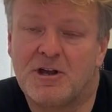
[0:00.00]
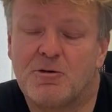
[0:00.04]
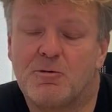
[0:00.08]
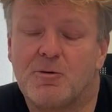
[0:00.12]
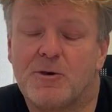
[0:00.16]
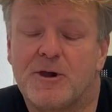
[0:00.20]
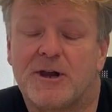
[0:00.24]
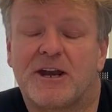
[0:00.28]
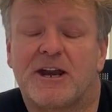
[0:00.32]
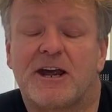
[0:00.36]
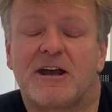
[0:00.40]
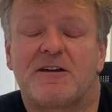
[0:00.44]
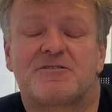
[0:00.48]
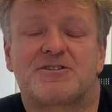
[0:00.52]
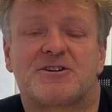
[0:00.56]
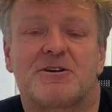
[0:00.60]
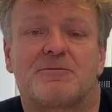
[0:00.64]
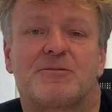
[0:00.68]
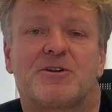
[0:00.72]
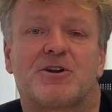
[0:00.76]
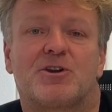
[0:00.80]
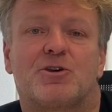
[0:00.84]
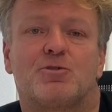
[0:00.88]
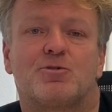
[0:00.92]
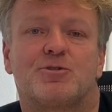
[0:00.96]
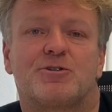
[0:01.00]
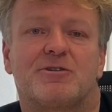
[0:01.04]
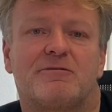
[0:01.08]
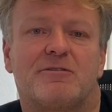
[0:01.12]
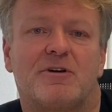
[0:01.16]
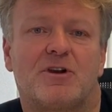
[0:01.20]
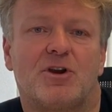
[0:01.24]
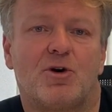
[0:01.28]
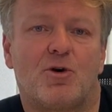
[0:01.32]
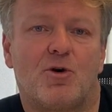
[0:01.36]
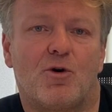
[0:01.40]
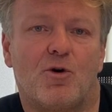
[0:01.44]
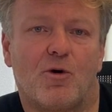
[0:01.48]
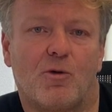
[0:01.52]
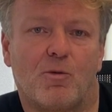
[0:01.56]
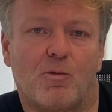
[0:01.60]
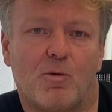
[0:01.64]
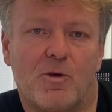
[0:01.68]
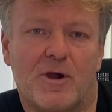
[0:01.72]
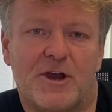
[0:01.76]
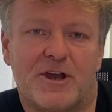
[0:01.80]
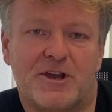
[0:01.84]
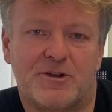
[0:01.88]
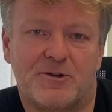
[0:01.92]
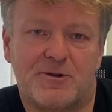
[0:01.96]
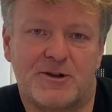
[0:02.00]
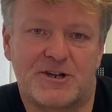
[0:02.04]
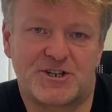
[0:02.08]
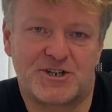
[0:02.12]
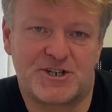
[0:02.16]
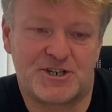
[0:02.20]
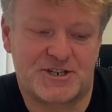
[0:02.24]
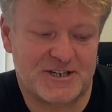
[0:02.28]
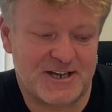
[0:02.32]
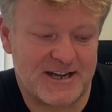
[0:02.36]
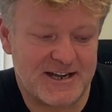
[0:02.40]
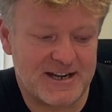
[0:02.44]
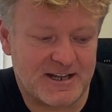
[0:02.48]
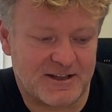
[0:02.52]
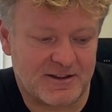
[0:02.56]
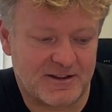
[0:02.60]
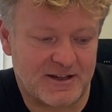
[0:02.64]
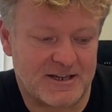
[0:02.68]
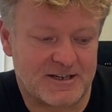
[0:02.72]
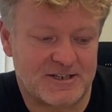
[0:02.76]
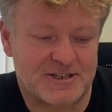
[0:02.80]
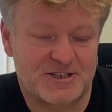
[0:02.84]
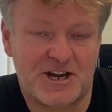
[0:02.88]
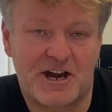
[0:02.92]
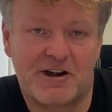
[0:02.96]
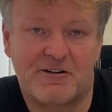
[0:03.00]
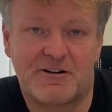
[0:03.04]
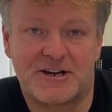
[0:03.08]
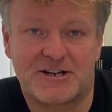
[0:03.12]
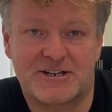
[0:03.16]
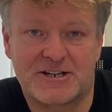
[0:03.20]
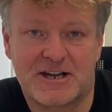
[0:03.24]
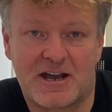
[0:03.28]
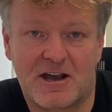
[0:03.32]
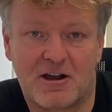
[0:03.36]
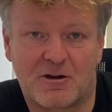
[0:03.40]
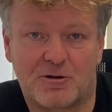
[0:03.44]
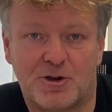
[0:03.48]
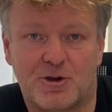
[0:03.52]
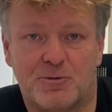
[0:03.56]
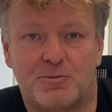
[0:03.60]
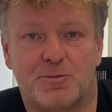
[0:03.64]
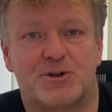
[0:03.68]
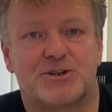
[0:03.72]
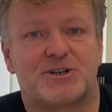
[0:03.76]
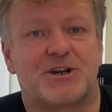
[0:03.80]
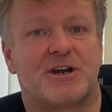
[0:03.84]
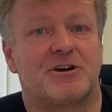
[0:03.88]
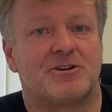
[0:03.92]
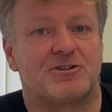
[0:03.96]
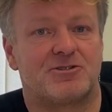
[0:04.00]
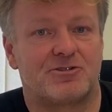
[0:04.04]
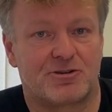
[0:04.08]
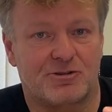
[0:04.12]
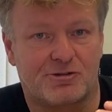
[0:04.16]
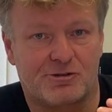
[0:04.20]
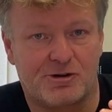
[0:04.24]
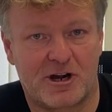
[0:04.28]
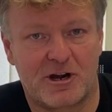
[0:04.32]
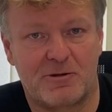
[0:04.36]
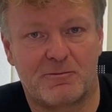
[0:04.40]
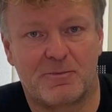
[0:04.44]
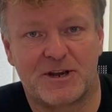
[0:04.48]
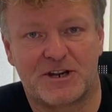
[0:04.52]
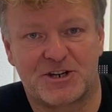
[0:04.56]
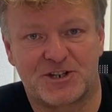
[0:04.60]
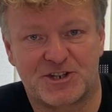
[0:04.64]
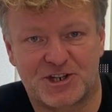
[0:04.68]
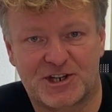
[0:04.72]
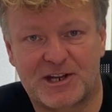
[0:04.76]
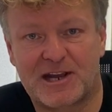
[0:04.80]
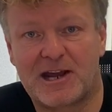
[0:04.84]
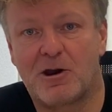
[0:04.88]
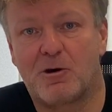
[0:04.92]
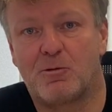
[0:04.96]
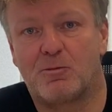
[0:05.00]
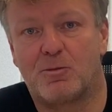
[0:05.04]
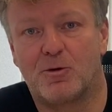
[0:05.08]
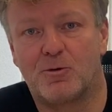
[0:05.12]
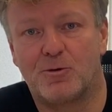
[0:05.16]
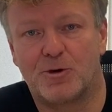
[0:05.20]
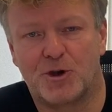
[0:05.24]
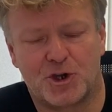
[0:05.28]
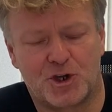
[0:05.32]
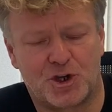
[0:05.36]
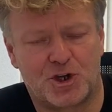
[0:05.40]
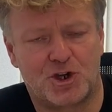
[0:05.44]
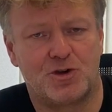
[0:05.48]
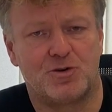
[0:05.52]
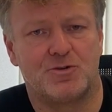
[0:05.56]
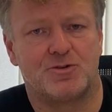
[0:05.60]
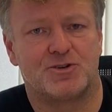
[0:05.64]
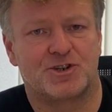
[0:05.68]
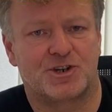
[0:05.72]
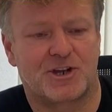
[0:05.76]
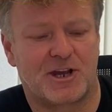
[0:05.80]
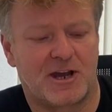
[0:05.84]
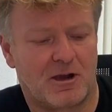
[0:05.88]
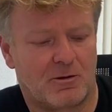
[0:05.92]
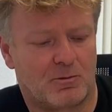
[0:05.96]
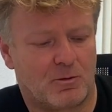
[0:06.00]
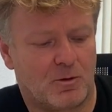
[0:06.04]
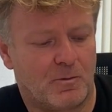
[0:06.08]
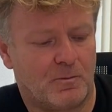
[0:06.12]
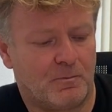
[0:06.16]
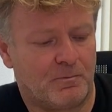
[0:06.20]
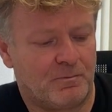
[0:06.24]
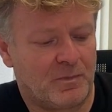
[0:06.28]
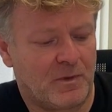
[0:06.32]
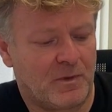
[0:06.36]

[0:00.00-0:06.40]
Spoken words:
We could have something called a velour, where you actually take that terry towel, you put it under a great big scalpel, a huge scalpel,